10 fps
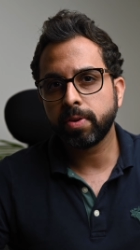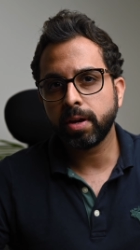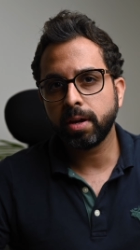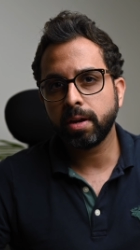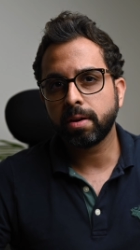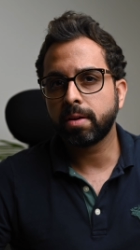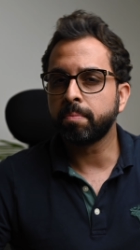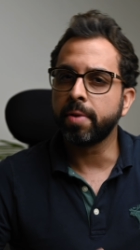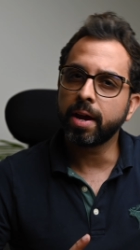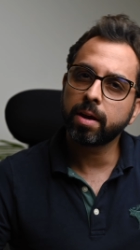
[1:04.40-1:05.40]
we
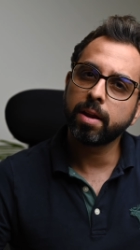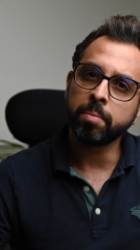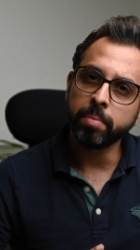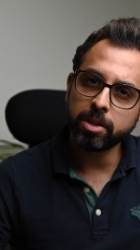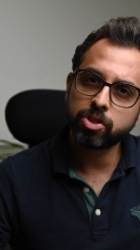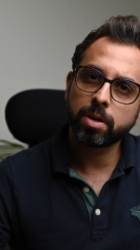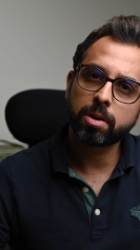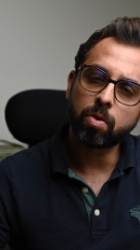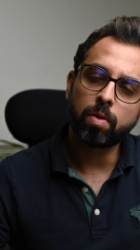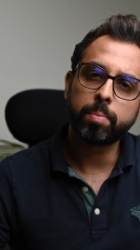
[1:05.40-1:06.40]
make an
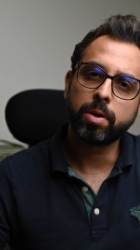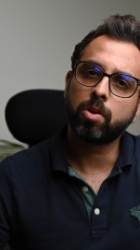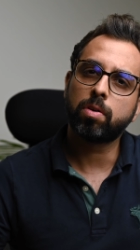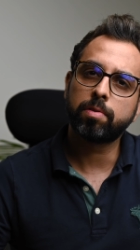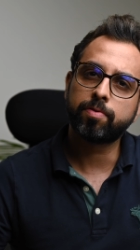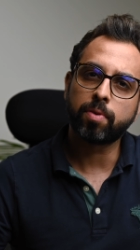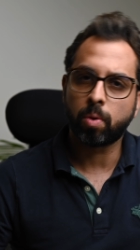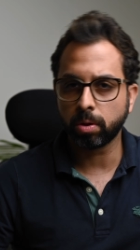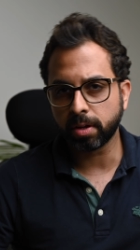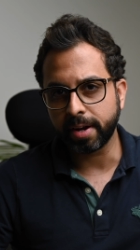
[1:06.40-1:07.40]
immediate copy of
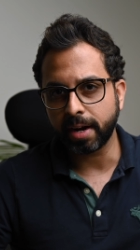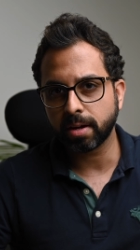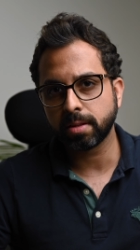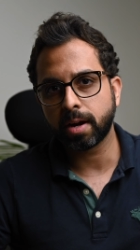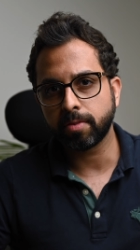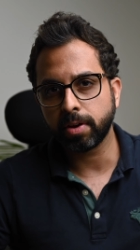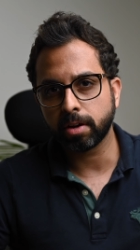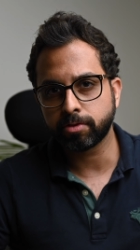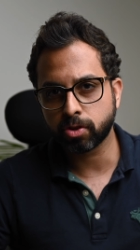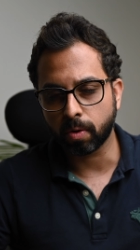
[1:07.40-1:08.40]
all the data that we
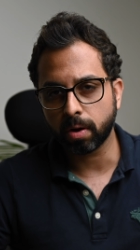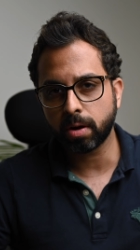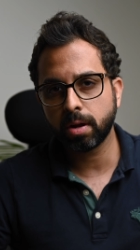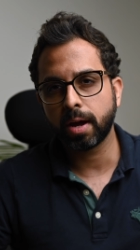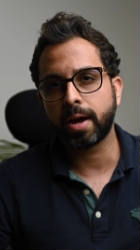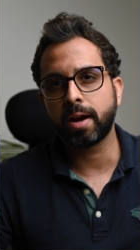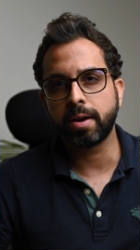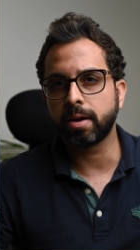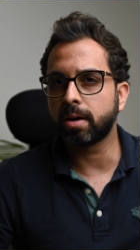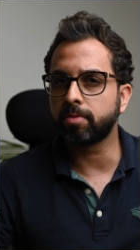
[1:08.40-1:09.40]
have shot,
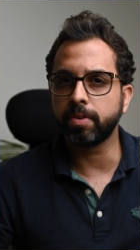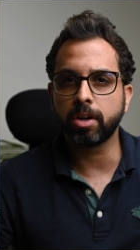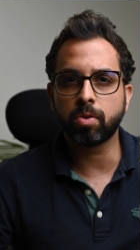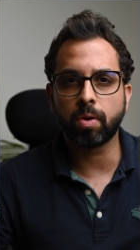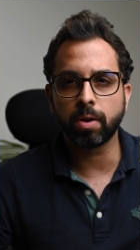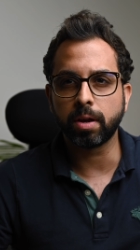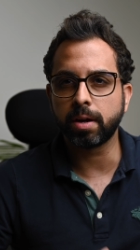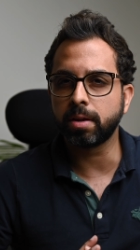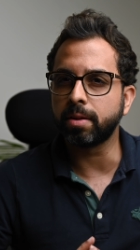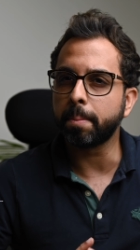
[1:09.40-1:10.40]
and we call
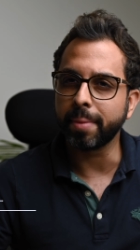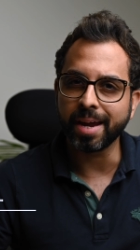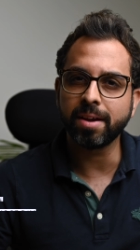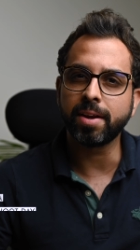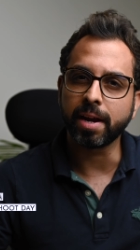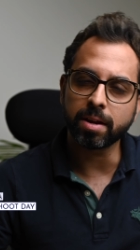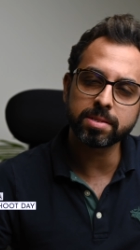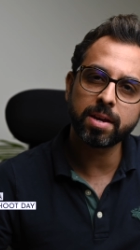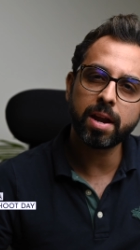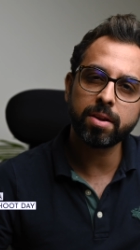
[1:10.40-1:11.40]
it the main data
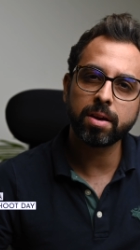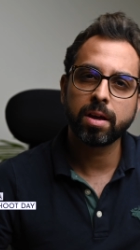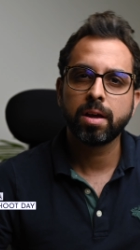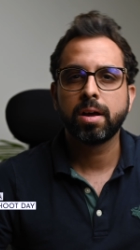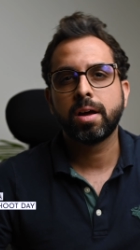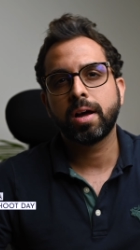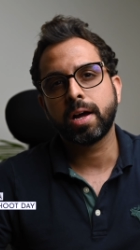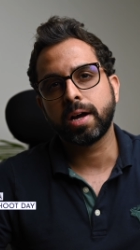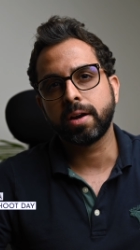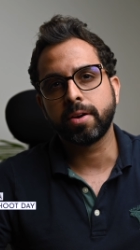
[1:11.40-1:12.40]
set.
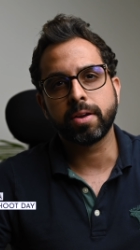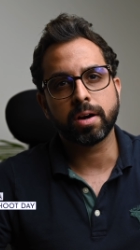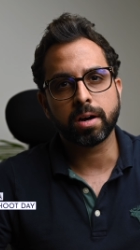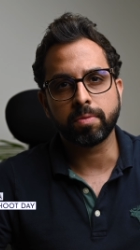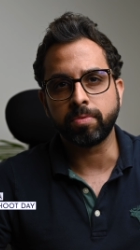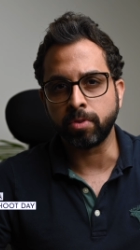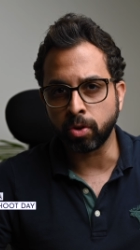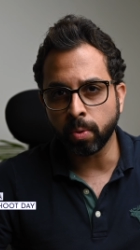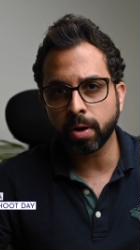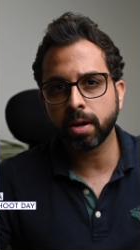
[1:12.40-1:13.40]
And
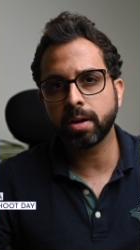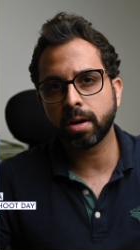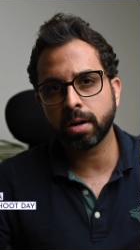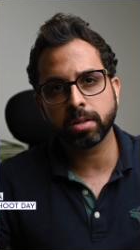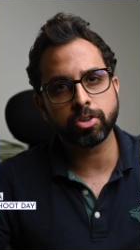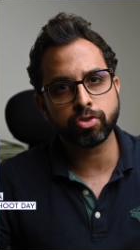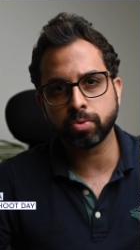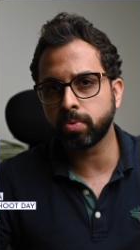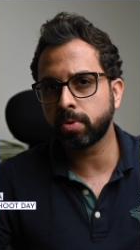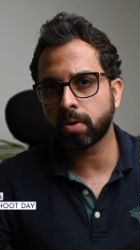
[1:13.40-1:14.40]
during the
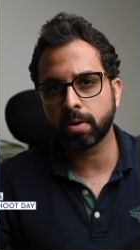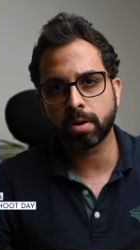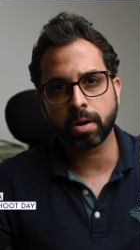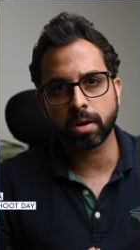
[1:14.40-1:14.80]
shoot, or